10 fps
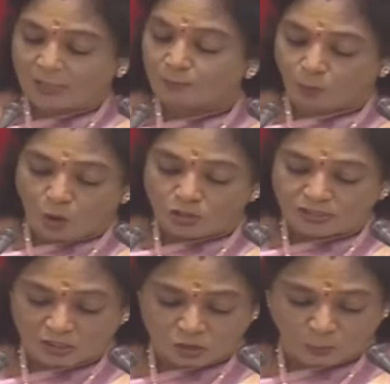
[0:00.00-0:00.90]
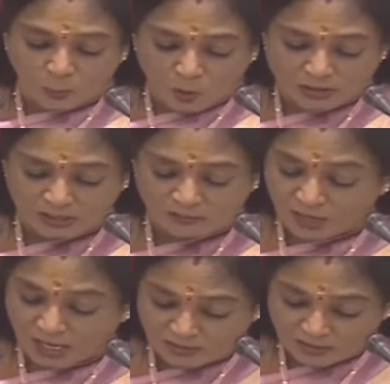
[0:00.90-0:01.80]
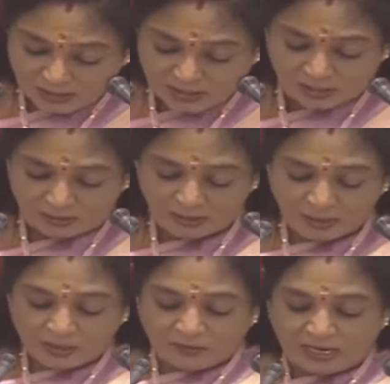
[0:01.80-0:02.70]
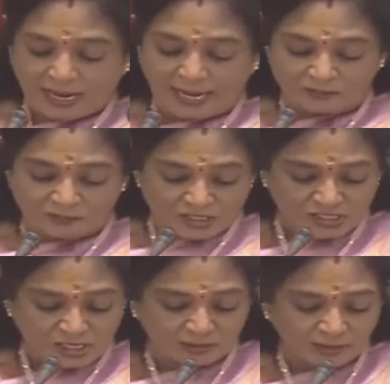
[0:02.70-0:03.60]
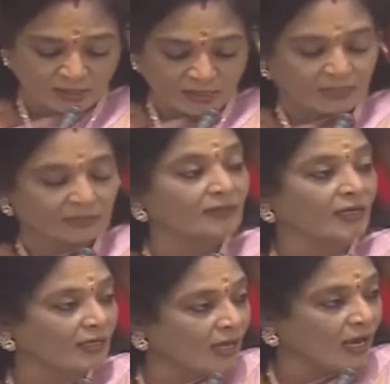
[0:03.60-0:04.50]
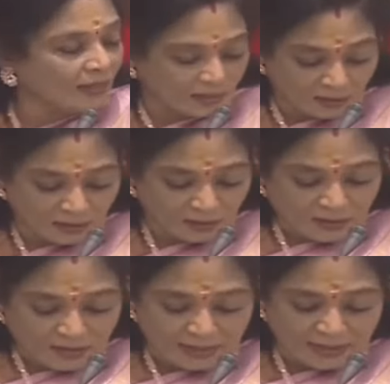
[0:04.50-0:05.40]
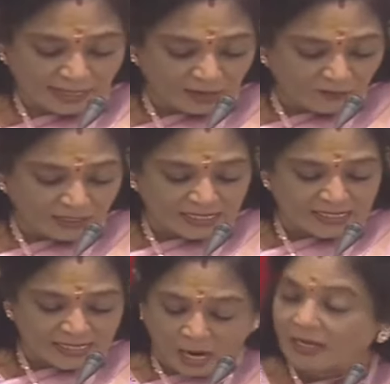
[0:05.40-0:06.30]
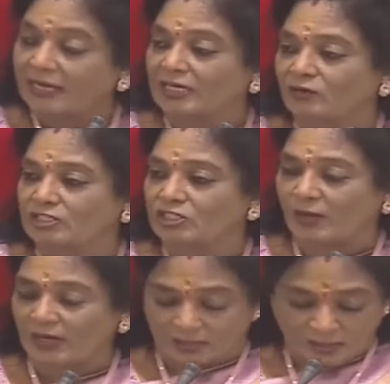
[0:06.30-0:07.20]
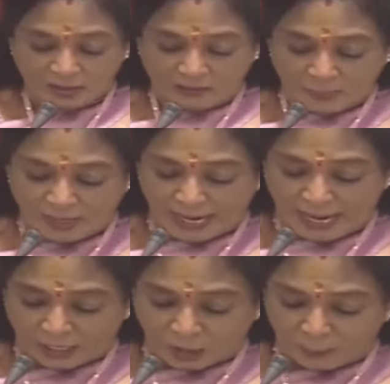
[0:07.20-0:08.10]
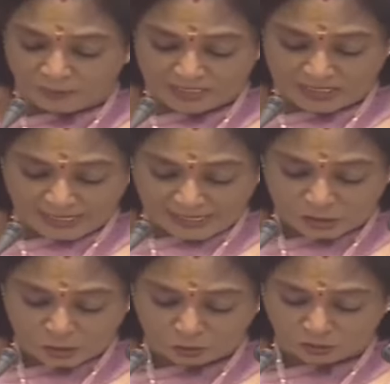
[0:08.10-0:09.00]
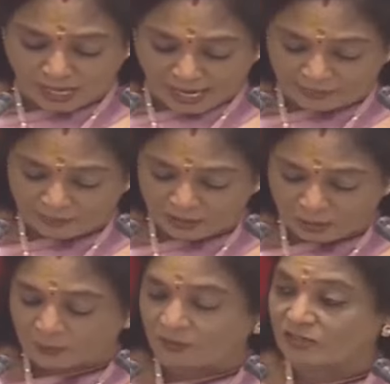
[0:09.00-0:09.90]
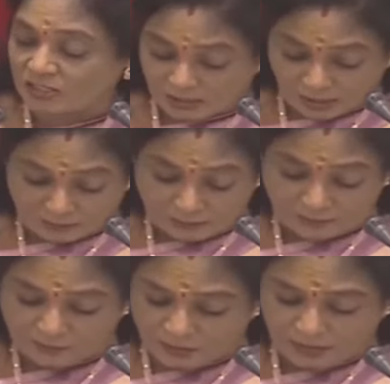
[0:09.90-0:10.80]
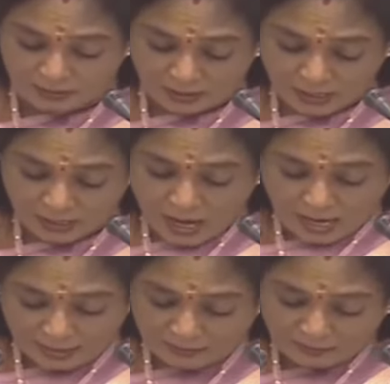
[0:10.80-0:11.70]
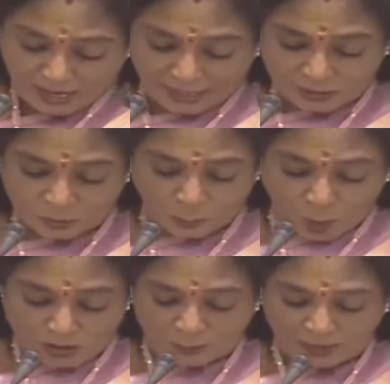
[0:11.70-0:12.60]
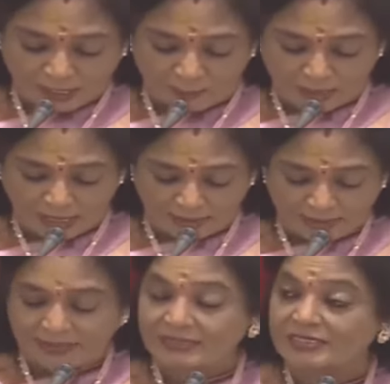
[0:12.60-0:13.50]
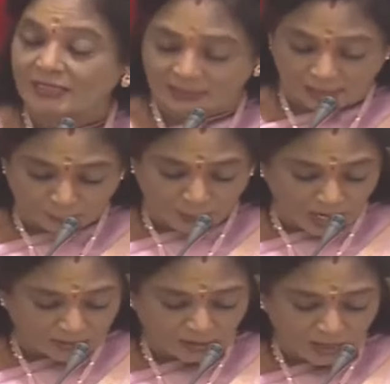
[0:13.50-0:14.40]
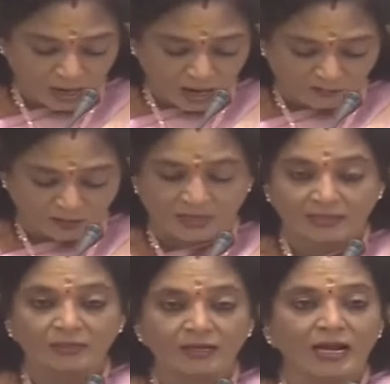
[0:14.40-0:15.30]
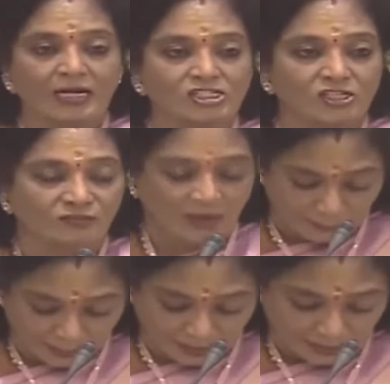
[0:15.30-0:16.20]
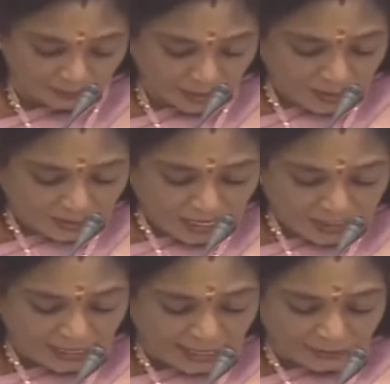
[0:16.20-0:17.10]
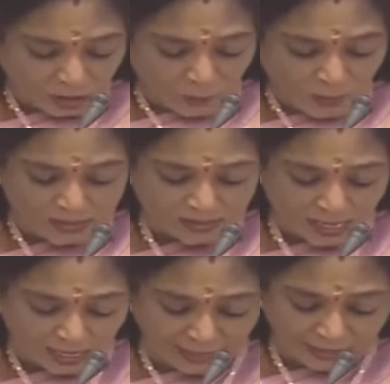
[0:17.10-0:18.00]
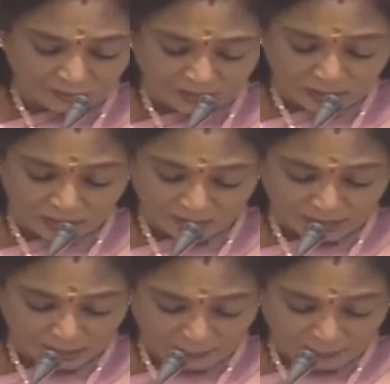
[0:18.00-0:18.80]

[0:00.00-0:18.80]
and bolster sports infrastructure, we envision a Telangana where every young individual will be equipped with skills to thrive in the professional world and where sports become an integral part of our culture fabric. These endeavors align with our